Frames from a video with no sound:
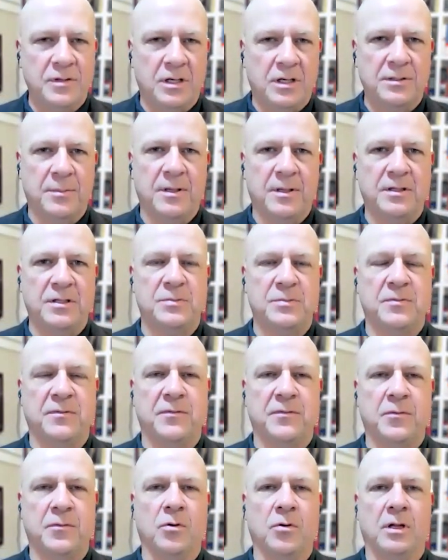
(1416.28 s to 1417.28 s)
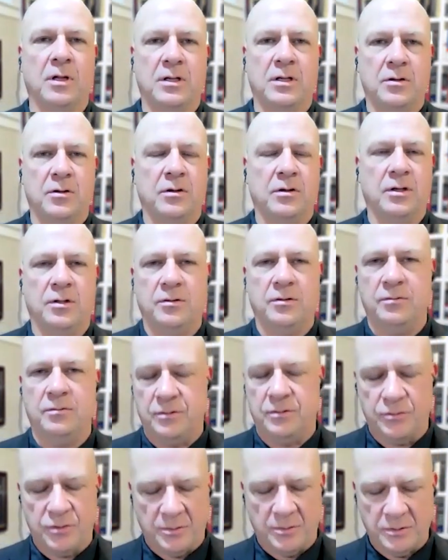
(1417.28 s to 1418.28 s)
we talked about this before, like
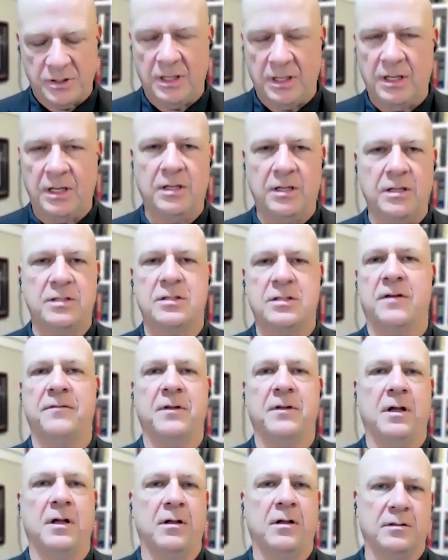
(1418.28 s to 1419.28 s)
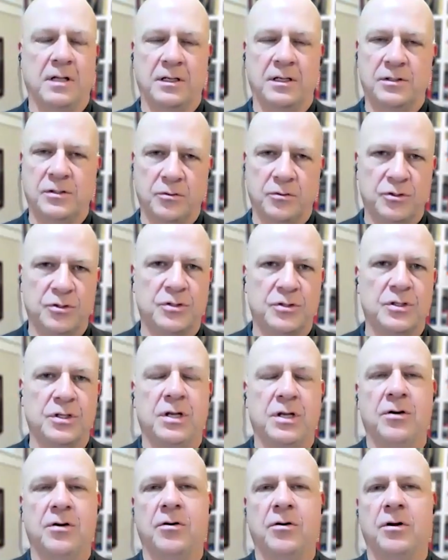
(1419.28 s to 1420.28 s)
Trump's getting into stuff now, like Social
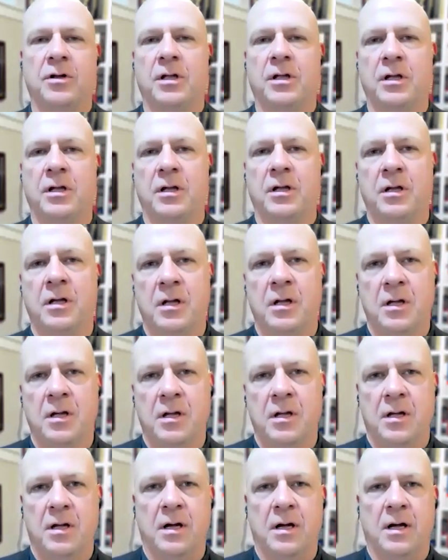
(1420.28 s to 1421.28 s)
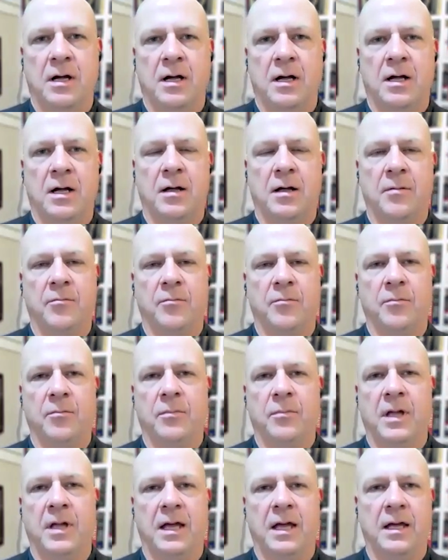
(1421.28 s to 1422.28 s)
Security,
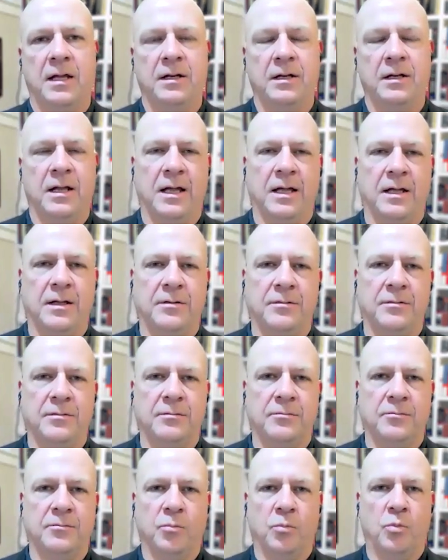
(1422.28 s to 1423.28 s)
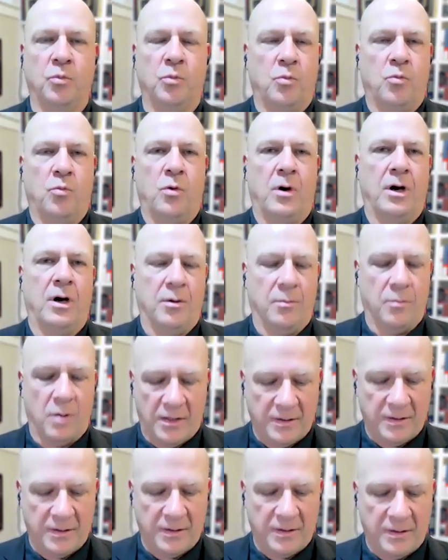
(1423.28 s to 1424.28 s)
and where
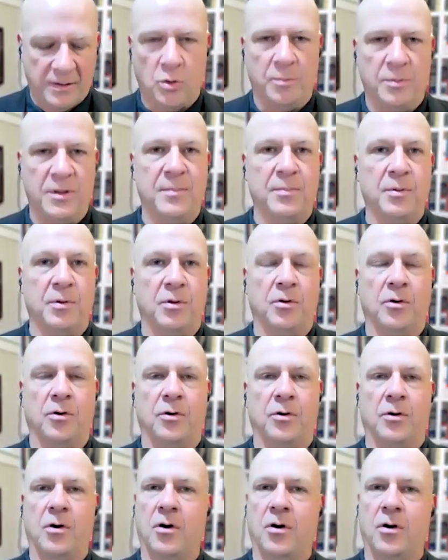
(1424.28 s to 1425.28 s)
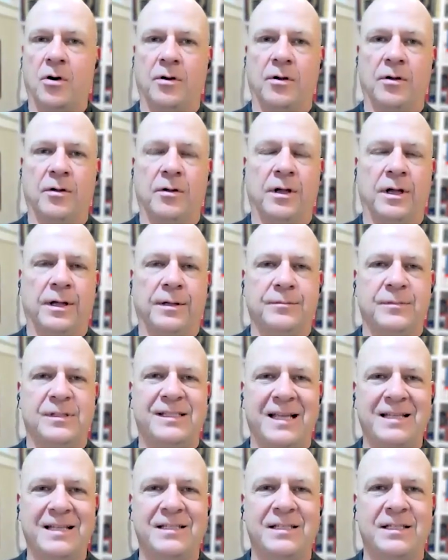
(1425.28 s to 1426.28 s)
I think more people are
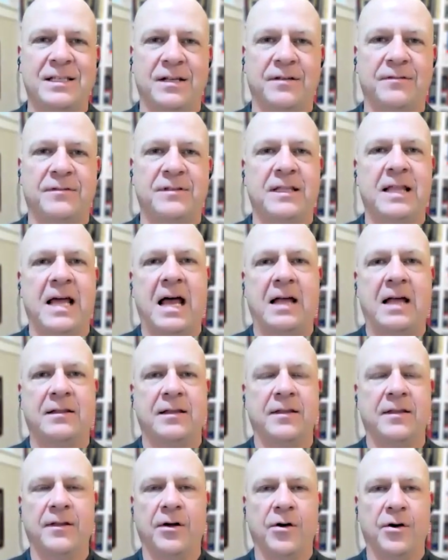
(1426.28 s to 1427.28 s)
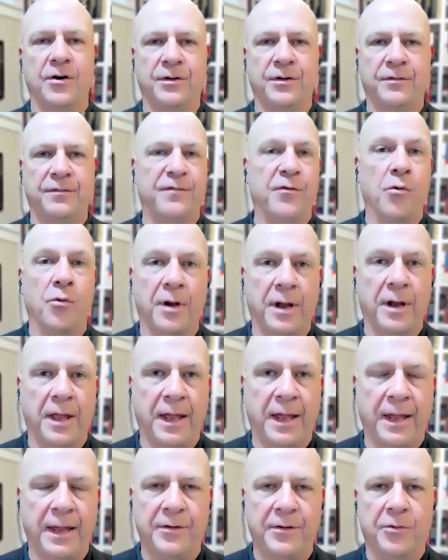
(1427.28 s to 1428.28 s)
sensitive to that than they are to foreign
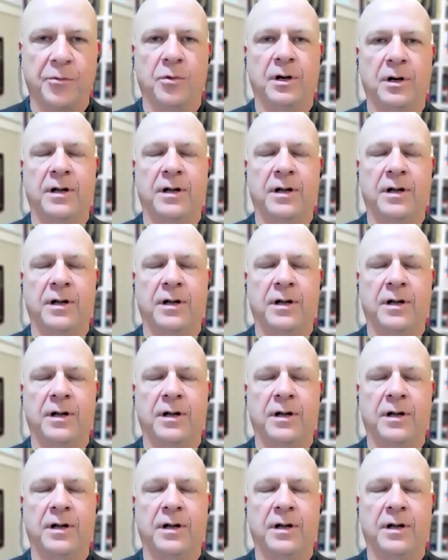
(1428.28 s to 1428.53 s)
aid or